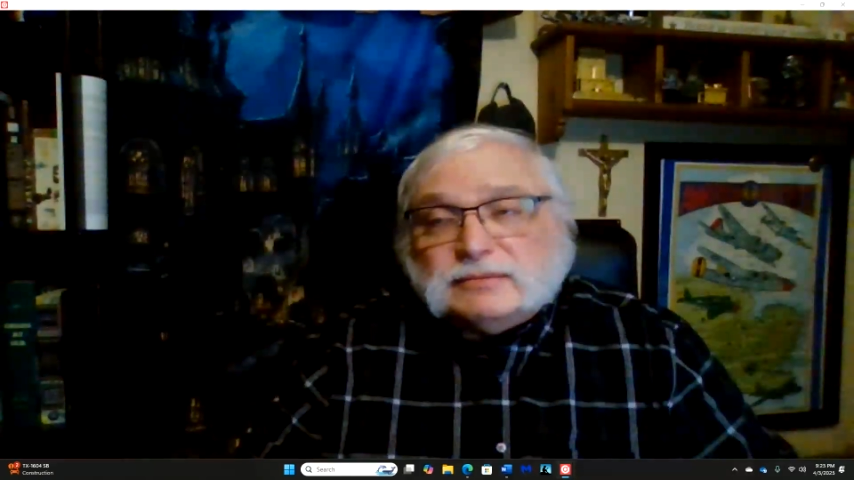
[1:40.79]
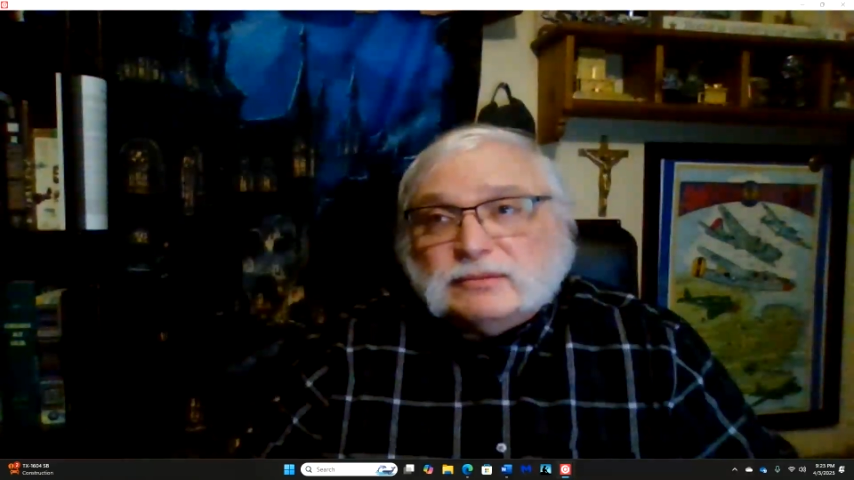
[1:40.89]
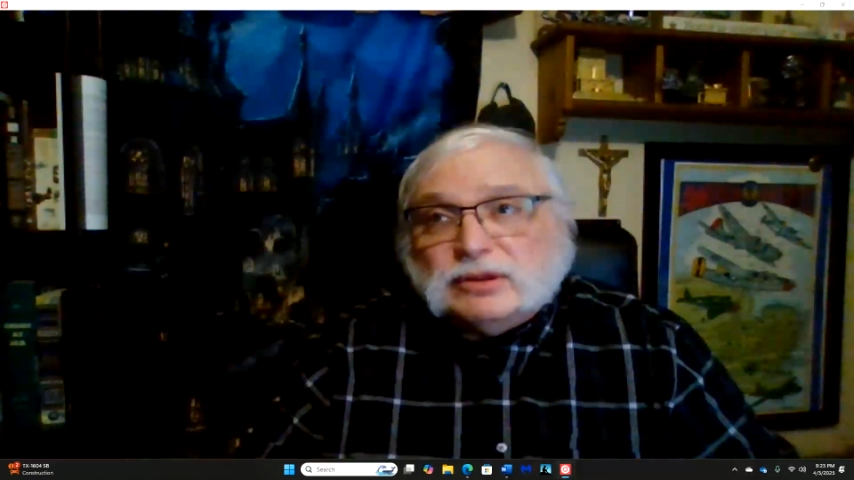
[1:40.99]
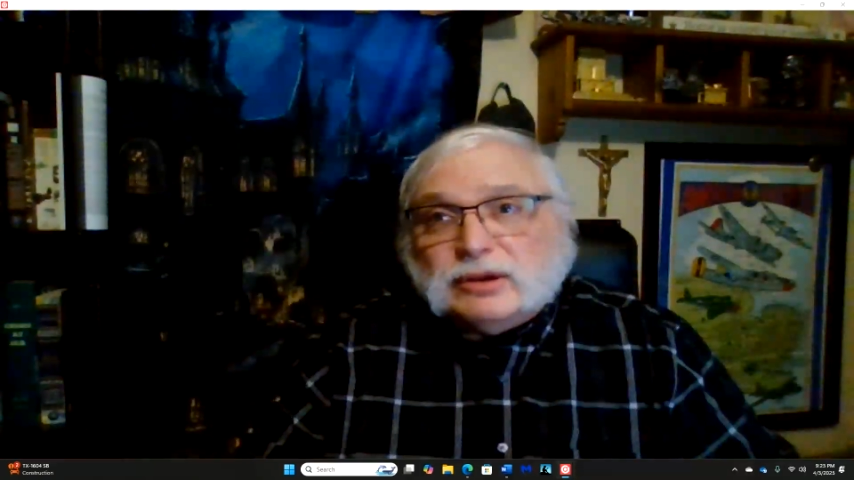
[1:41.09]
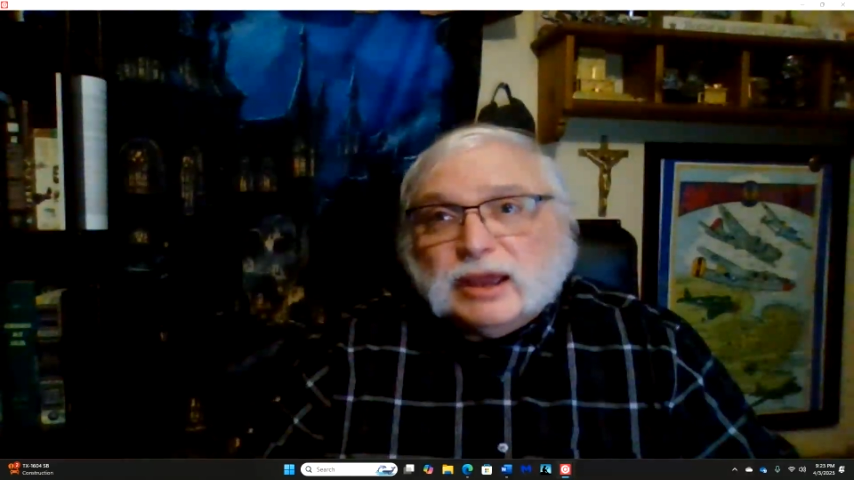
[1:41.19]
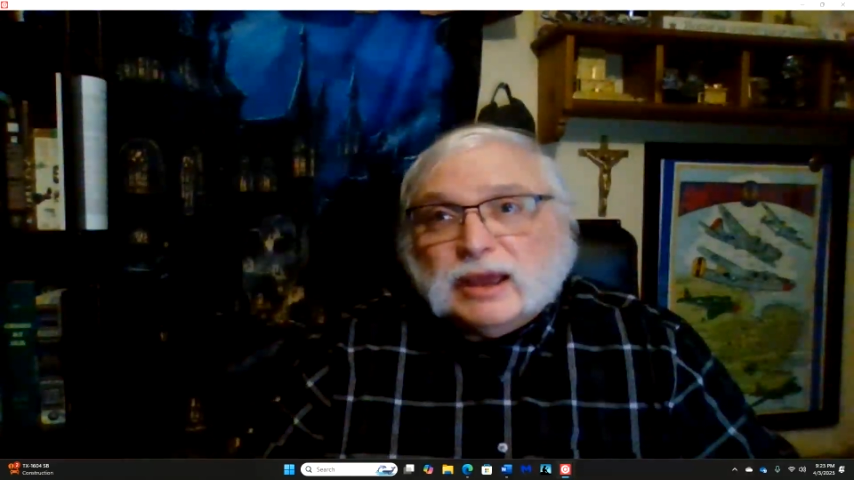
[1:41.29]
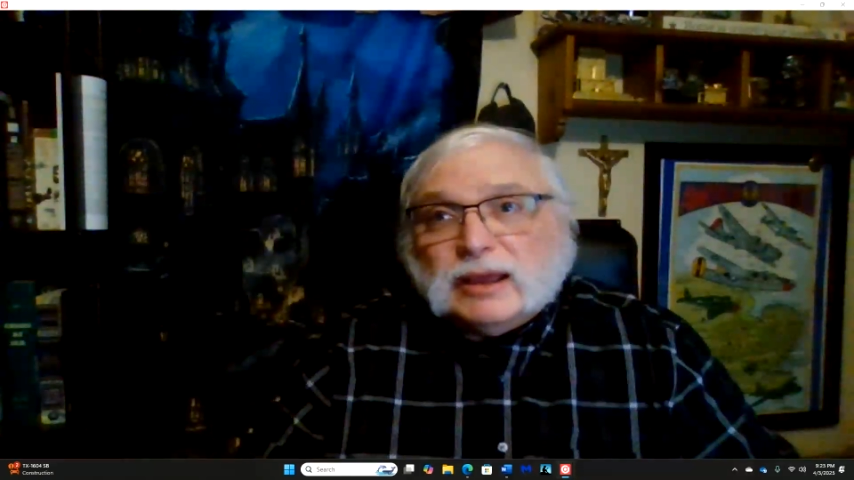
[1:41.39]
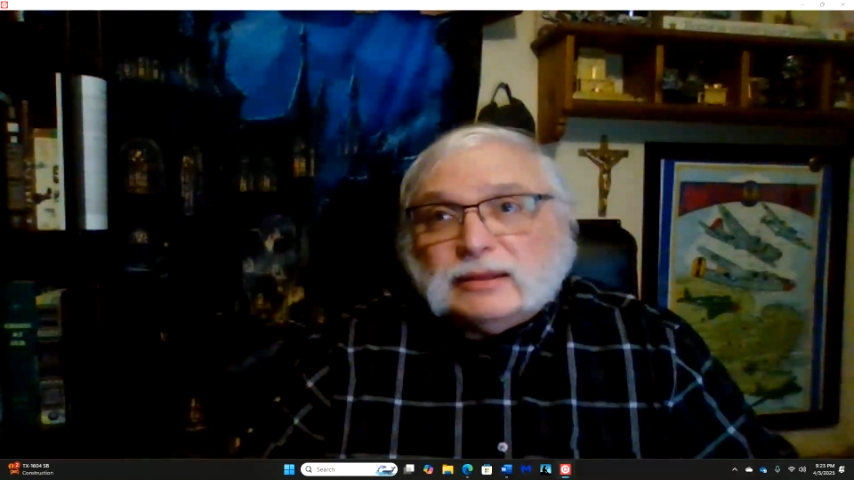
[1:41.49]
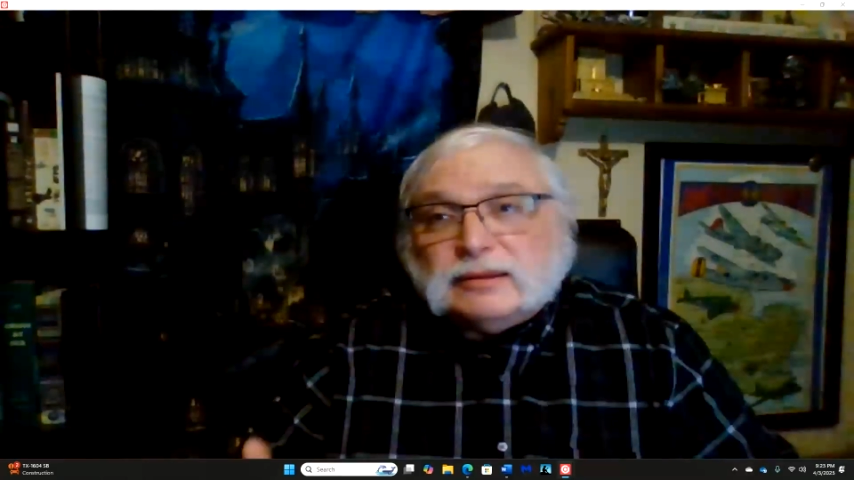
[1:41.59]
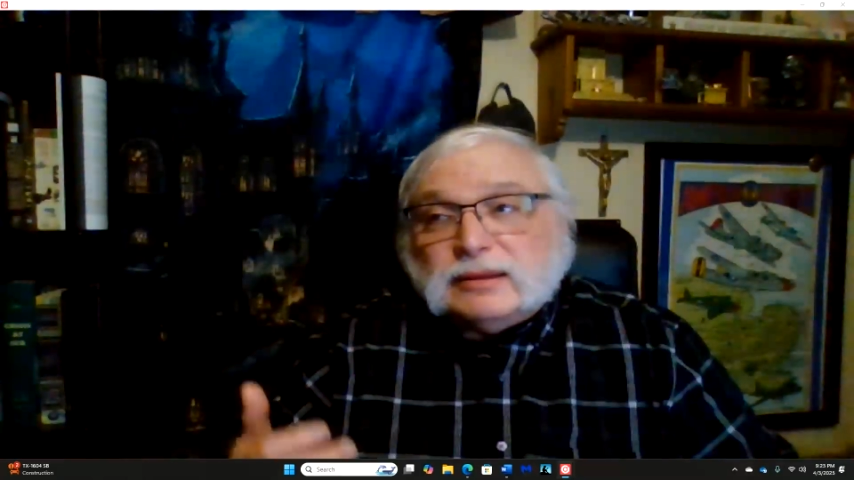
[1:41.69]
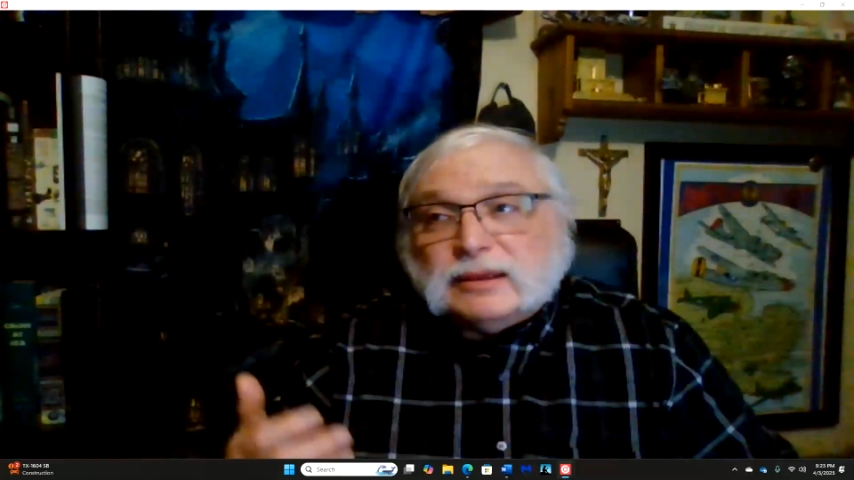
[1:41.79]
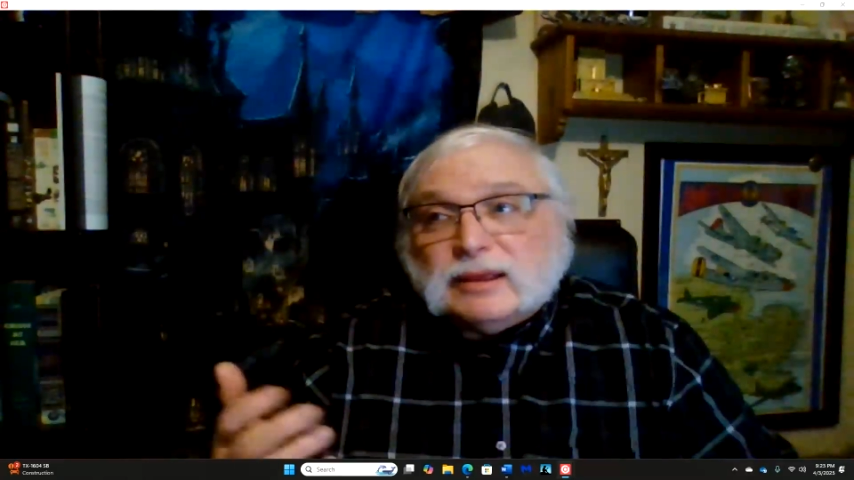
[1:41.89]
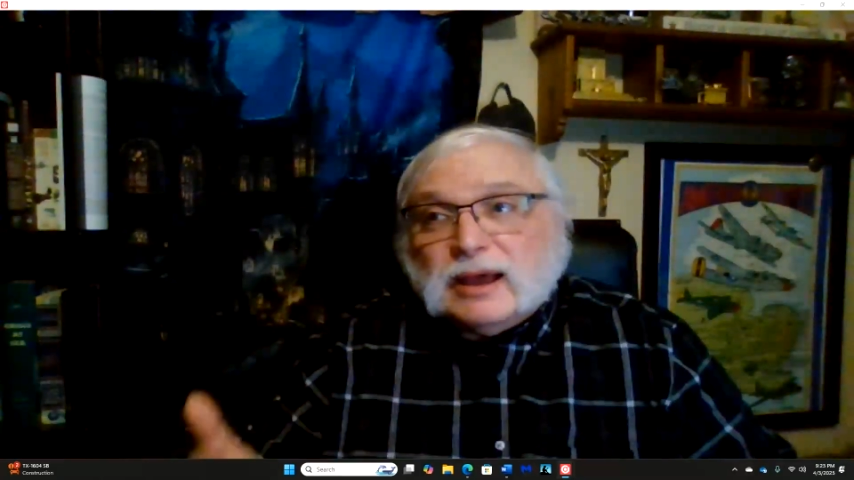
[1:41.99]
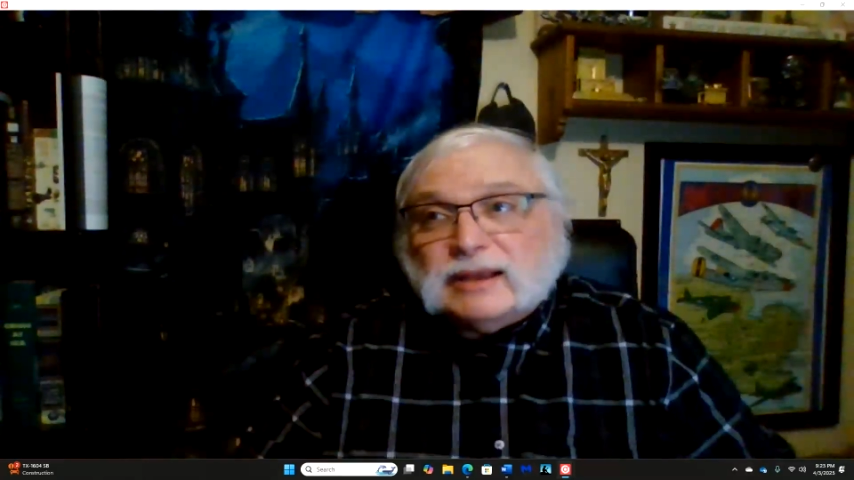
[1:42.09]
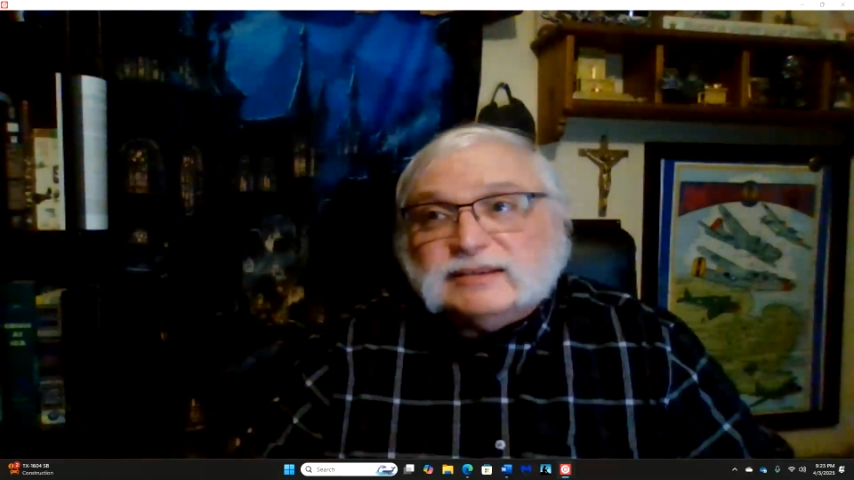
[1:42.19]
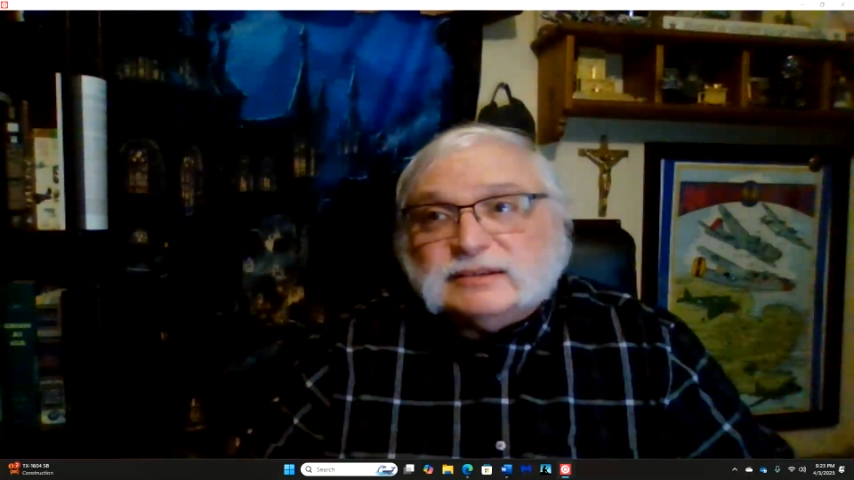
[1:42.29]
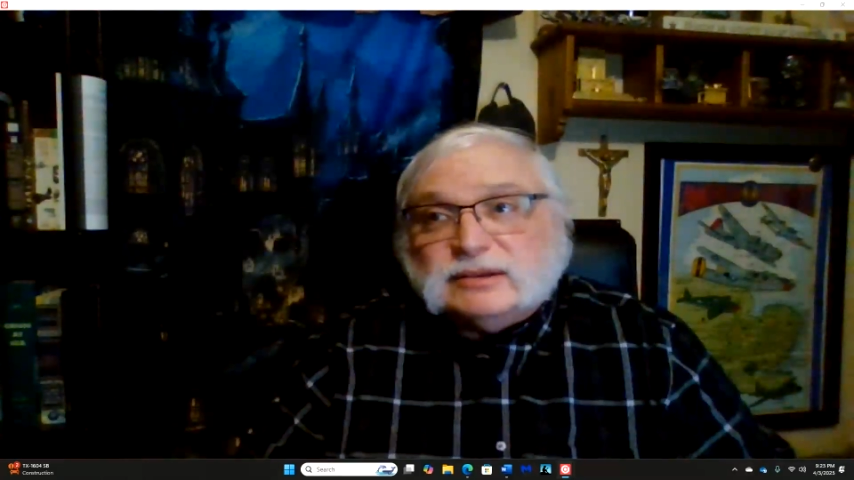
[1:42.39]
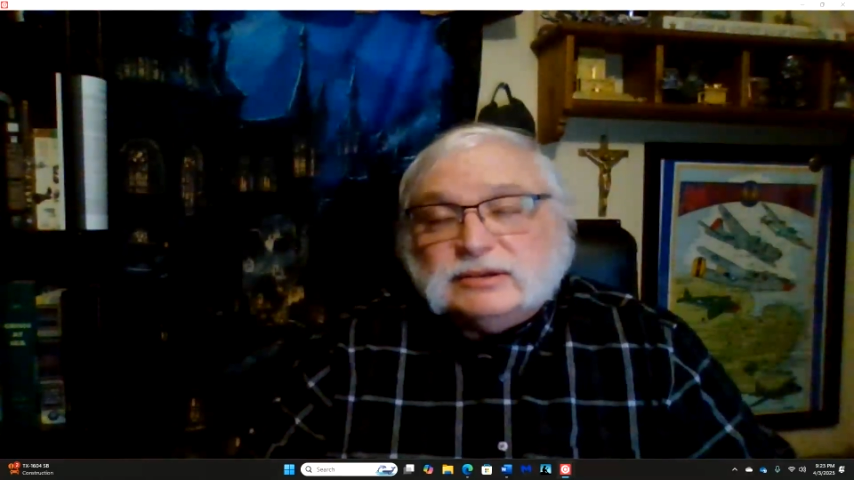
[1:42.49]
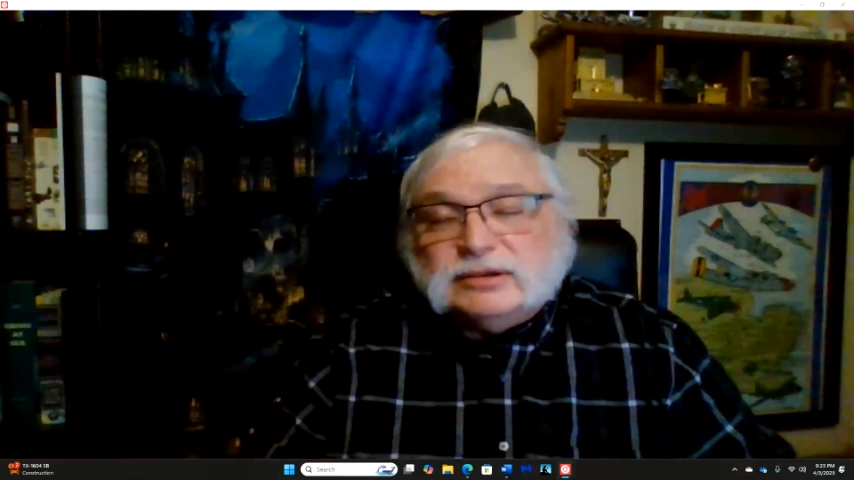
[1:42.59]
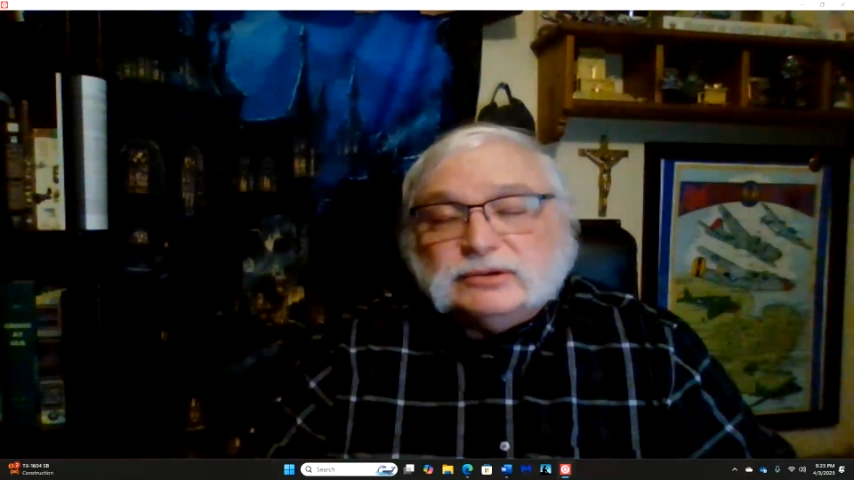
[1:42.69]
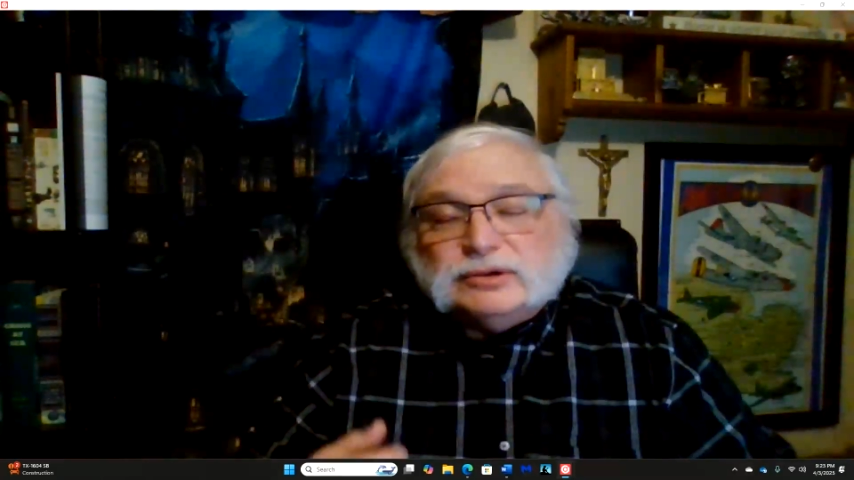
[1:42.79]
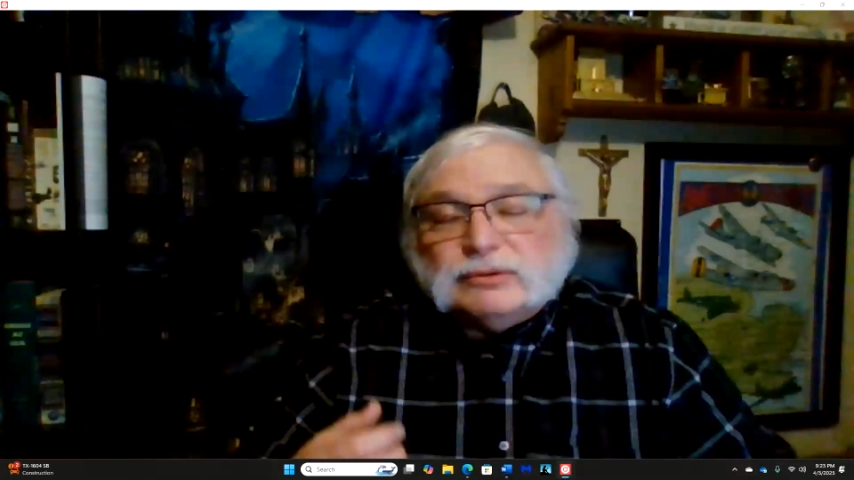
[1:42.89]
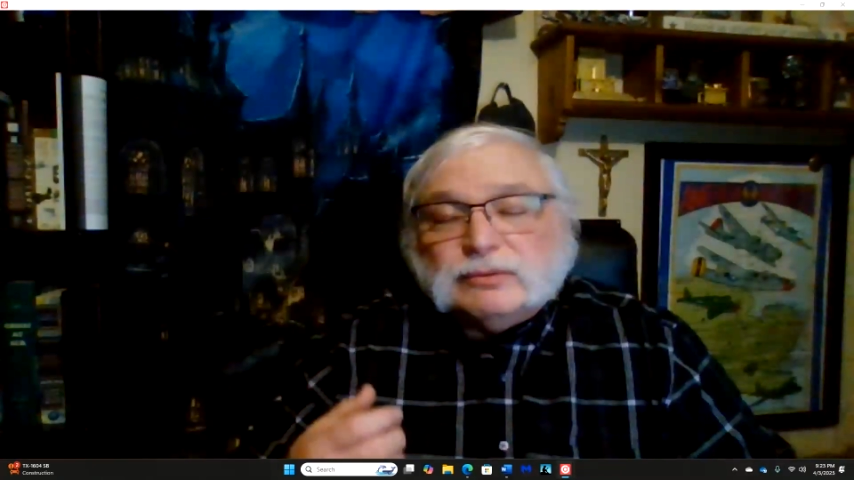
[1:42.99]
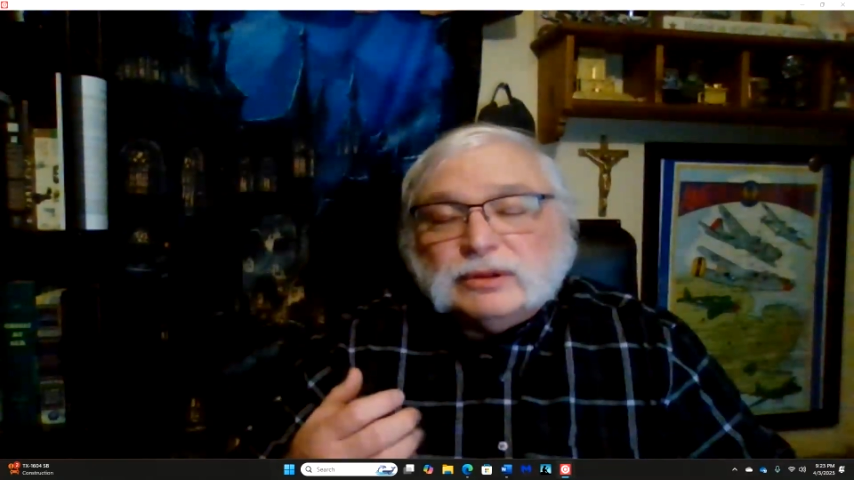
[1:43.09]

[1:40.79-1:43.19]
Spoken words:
look at the Constitution,